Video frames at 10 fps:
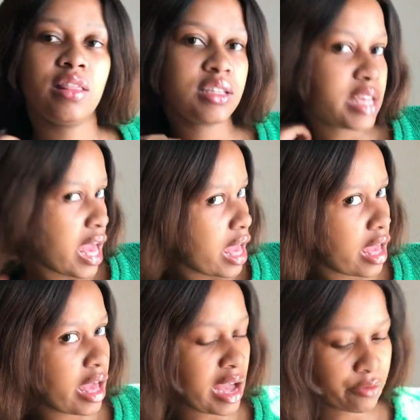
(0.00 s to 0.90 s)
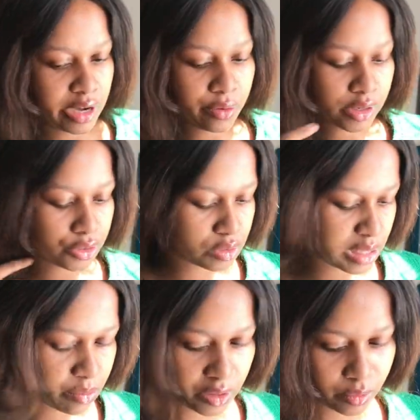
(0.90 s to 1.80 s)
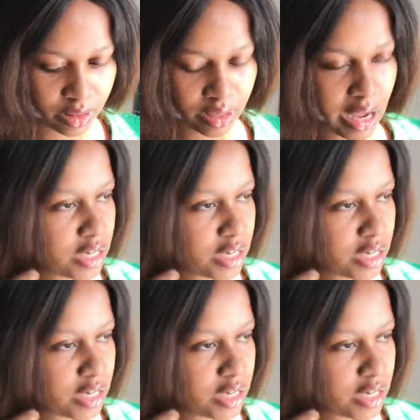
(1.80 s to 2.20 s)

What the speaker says: This hair, I really want to do something with it.